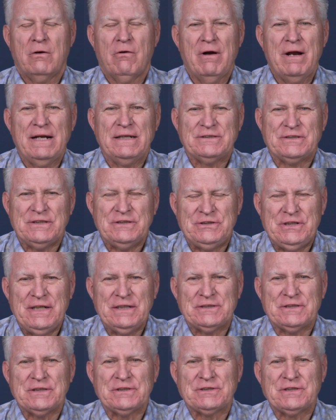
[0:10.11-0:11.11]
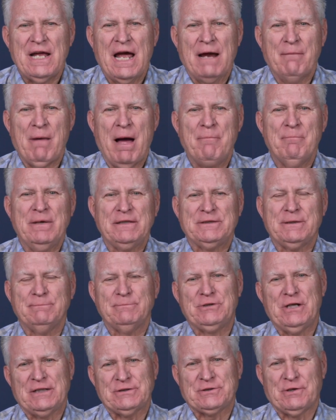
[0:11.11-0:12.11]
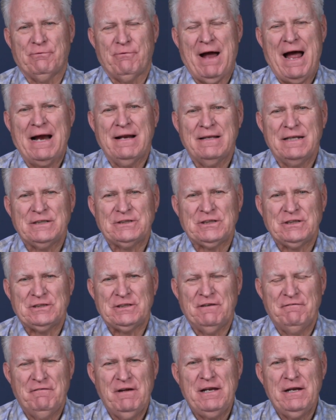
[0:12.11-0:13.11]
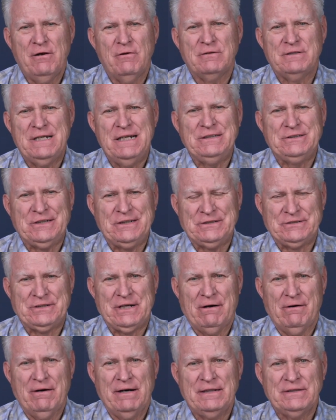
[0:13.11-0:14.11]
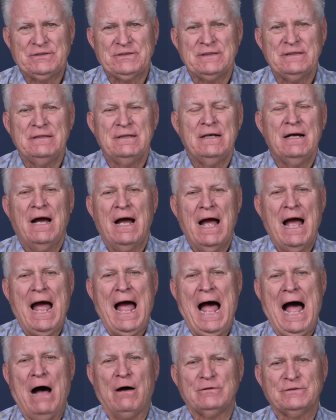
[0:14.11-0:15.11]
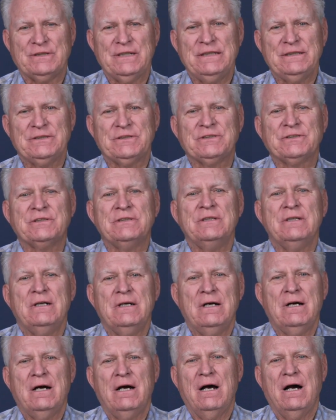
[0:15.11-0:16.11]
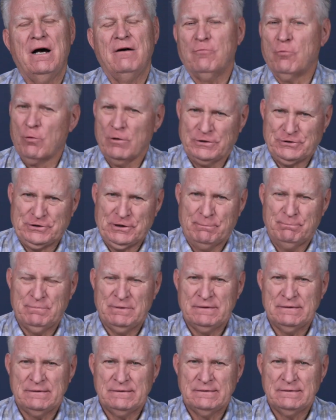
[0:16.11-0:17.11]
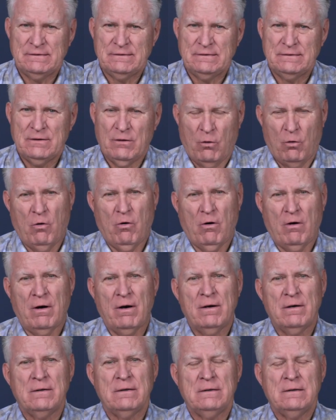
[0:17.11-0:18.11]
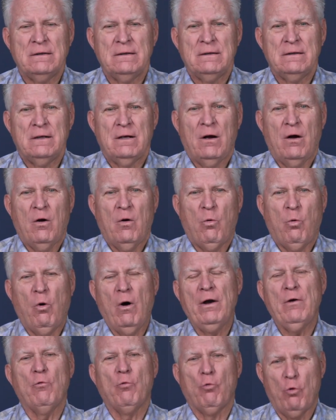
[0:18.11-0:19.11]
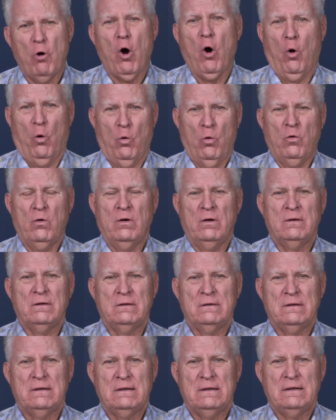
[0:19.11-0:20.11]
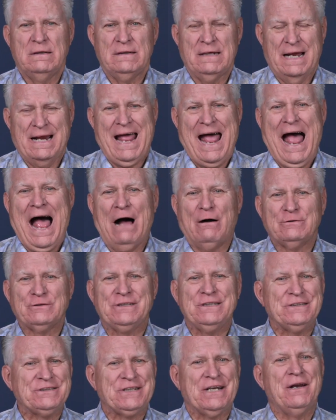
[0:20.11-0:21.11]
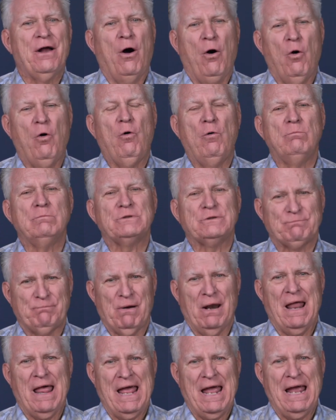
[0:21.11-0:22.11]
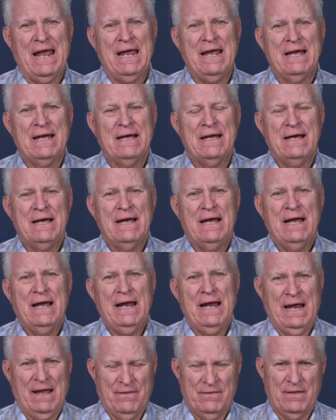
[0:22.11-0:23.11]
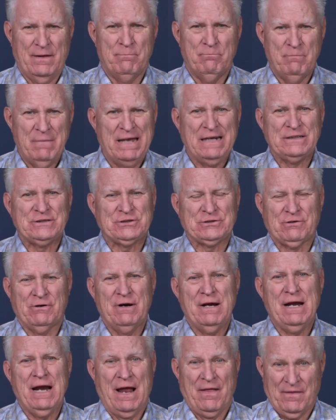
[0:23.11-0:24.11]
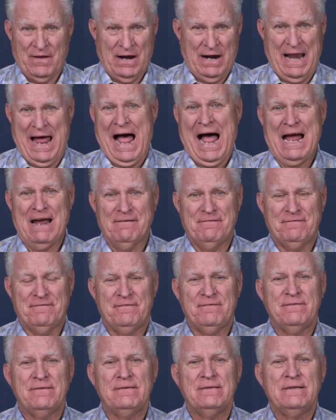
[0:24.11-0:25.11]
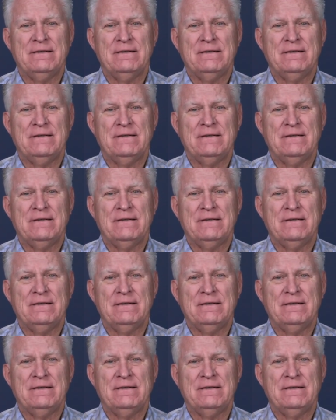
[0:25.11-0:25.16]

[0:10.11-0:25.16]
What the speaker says: Greetings in Jesus' name. I'm Bishop Chester Wright, and this is the video teaching series, Houses of Worship, or what role did houses and homes play in the ministry and the life